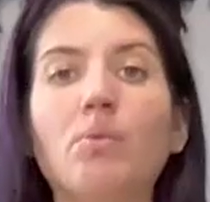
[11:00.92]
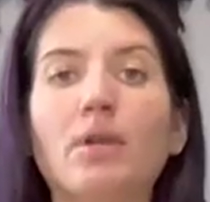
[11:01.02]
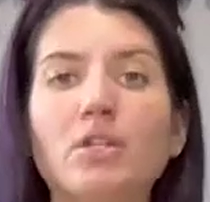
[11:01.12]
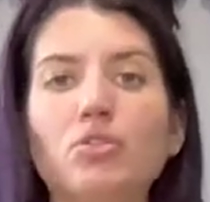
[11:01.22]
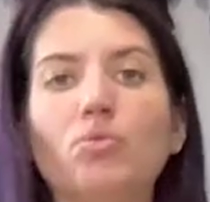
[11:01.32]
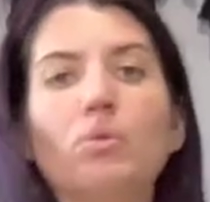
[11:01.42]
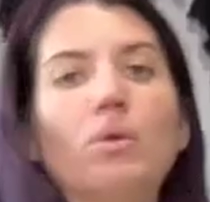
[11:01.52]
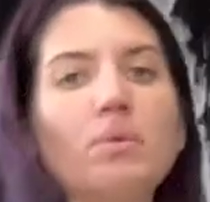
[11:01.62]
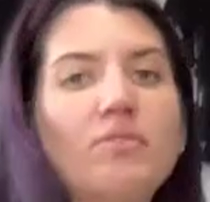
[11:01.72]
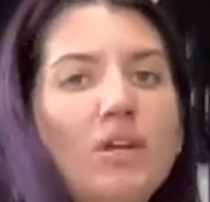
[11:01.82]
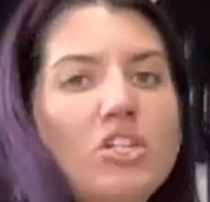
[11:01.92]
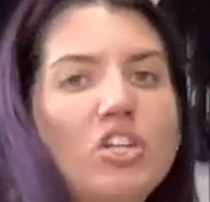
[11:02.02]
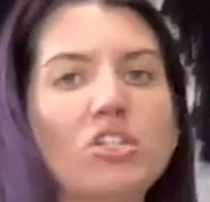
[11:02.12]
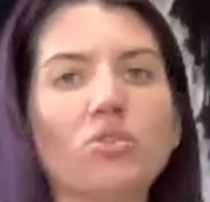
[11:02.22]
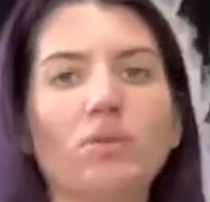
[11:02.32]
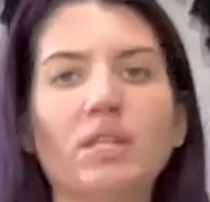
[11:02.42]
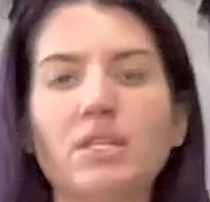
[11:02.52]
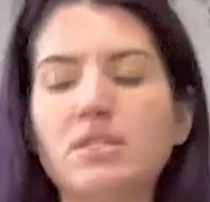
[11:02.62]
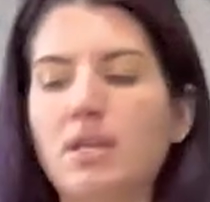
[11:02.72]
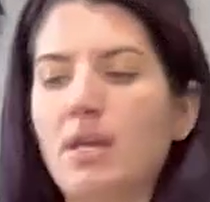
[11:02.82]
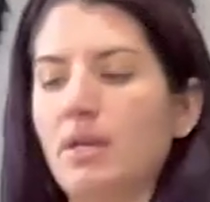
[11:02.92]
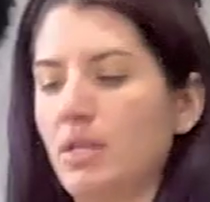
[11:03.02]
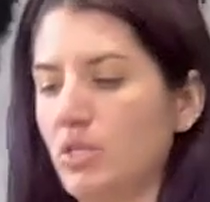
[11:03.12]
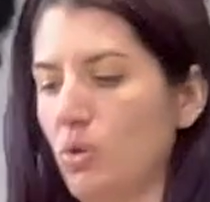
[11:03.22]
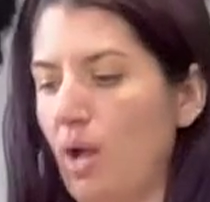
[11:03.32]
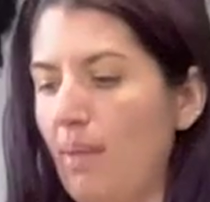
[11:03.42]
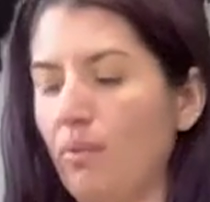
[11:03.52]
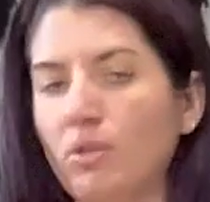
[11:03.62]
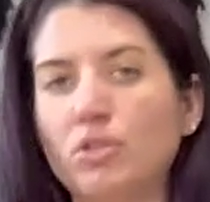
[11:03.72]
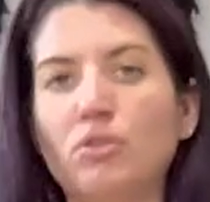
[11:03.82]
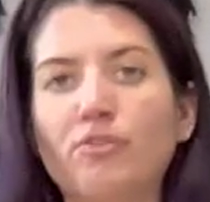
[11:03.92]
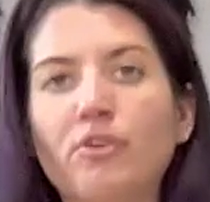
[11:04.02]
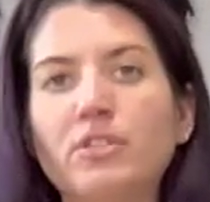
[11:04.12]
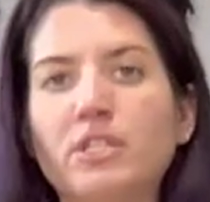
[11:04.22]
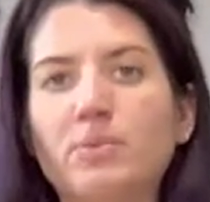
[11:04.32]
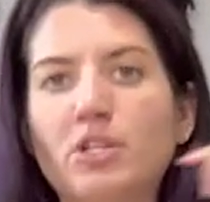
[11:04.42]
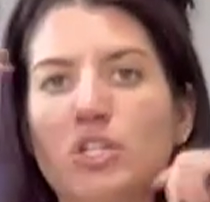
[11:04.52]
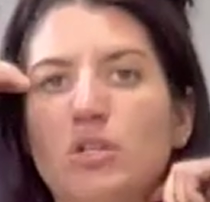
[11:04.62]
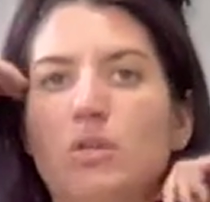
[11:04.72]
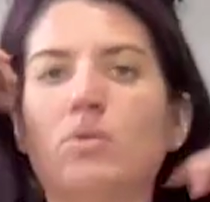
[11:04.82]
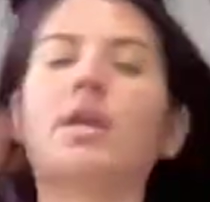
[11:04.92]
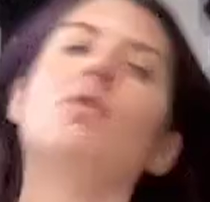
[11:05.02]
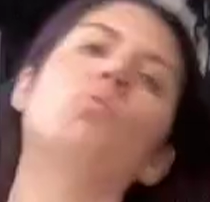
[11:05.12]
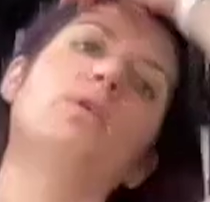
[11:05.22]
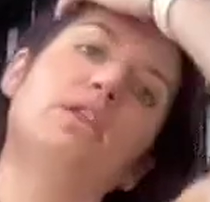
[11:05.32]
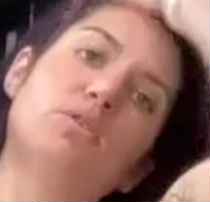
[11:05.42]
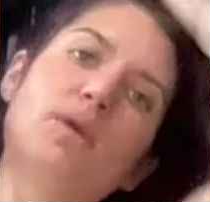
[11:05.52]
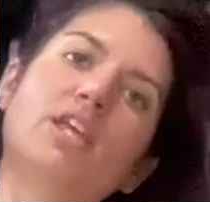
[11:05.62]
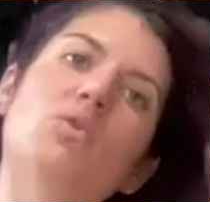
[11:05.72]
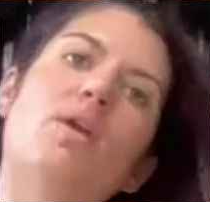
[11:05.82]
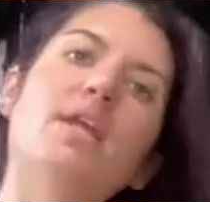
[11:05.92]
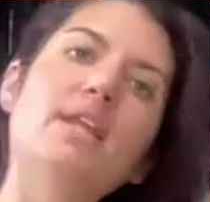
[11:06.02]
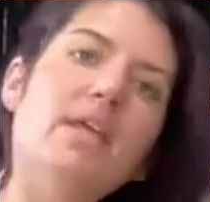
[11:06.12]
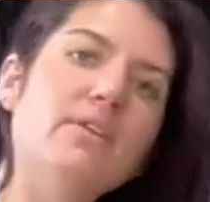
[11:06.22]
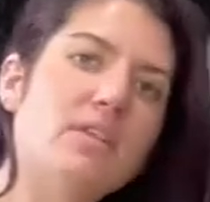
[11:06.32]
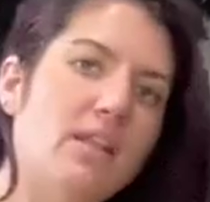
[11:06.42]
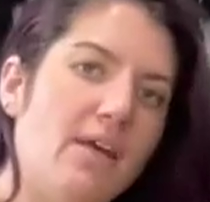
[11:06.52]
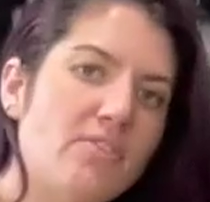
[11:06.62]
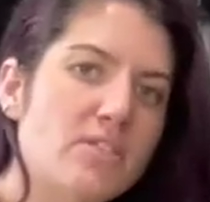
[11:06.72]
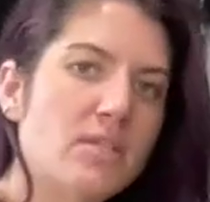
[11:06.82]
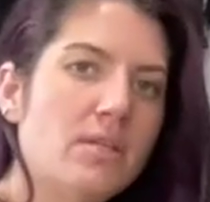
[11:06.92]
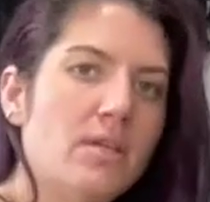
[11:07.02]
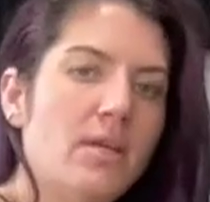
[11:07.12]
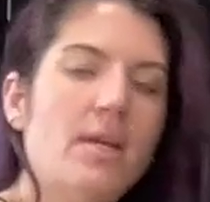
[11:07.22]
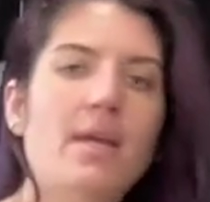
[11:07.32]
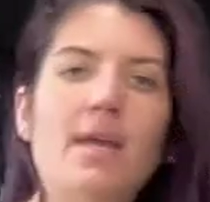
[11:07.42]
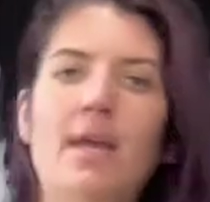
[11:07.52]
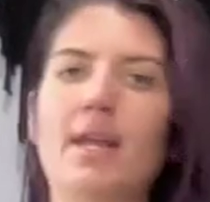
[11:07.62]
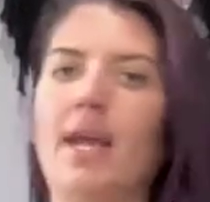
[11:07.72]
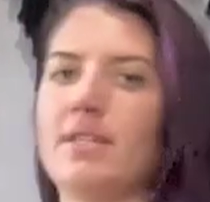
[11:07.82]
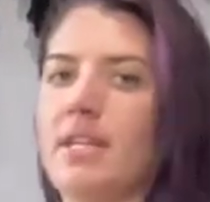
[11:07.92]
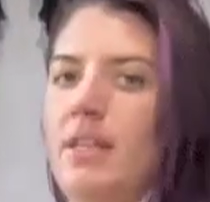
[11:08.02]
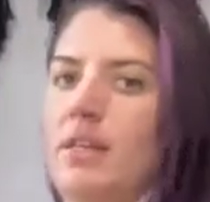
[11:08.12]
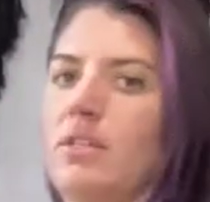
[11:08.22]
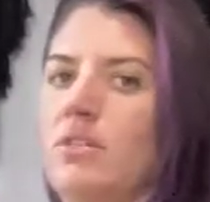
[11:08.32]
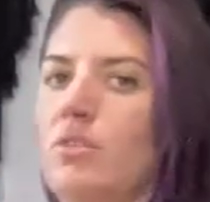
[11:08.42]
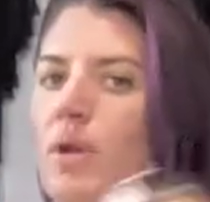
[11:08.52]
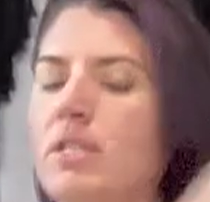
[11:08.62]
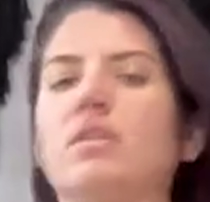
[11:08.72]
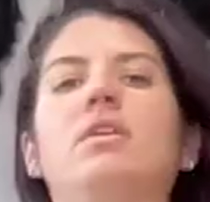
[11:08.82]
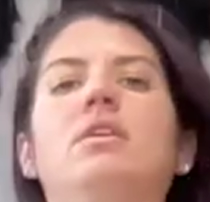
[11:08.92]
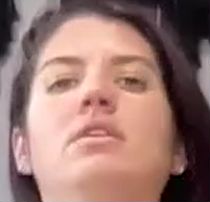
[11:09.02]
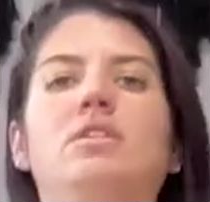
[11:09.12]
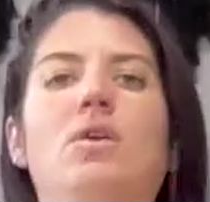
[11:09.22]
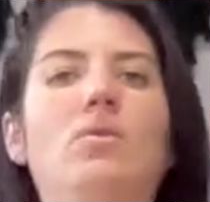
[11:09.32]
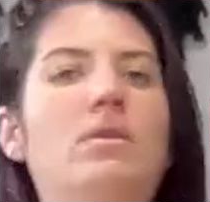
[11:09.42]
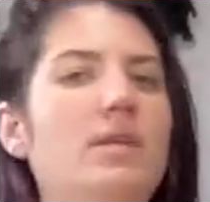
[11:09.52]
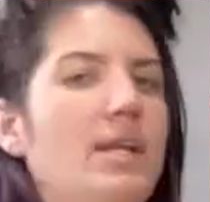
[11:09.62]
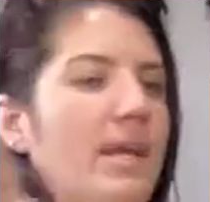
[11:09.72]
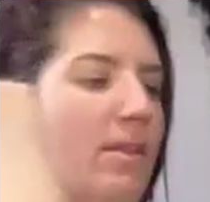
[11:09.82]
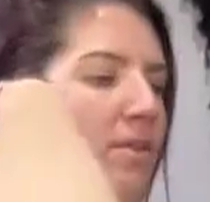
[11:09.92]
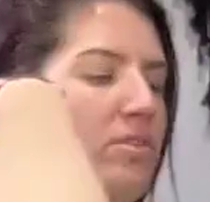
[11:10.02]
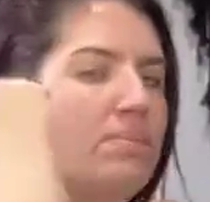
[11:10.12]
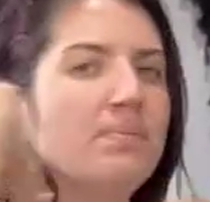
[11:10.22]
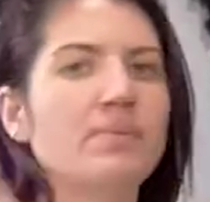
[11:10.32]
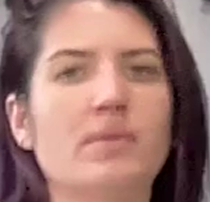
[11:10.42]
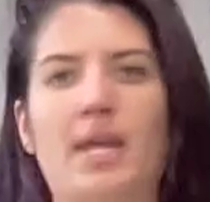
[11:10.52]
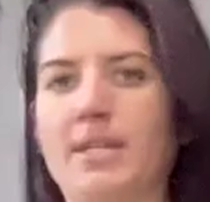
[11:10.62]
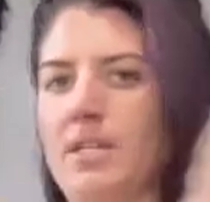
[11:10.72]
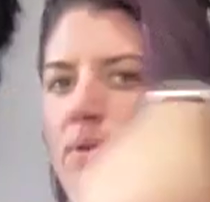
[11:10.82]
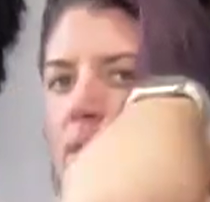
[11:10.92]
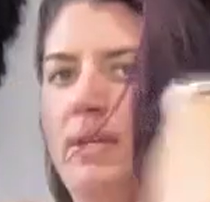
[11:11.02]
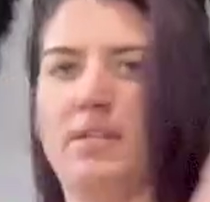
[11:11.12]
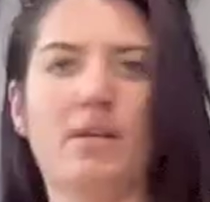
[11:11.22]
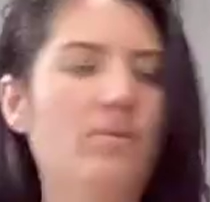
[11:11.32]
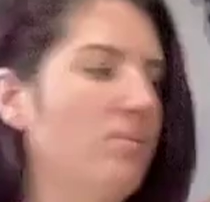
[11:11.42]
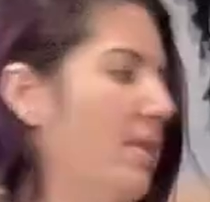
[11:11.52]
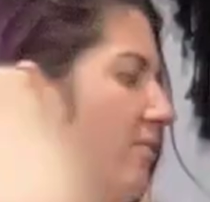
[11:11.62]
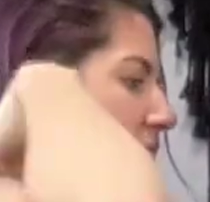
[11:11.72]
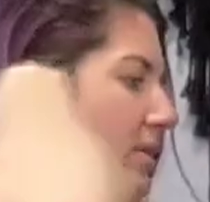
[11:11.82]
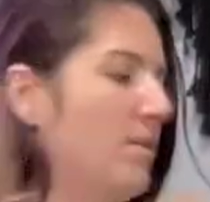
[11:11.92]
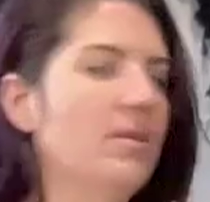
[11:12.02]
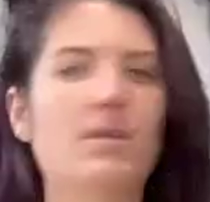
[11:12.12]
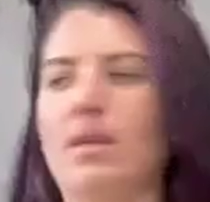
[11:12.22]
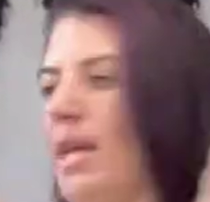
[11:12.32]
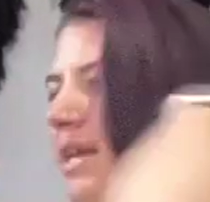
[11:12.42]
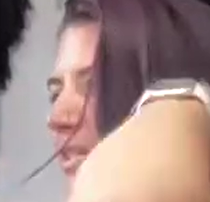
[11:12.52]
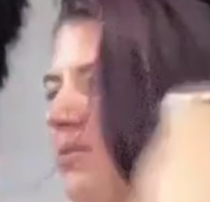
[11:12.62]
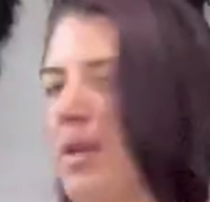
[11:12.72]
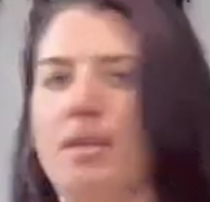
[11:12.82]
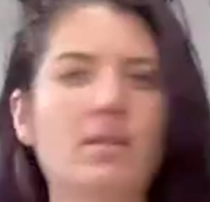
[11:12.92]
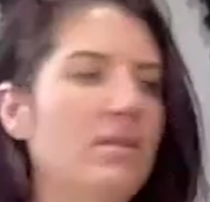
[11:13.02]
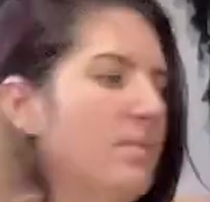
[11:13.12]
We want to be very gentle with this. So I'm going to do the fullest expression. And either way, you are inhaling to the left and exhaling to the right. So inhale left, exhale right, inhale left, exhale right.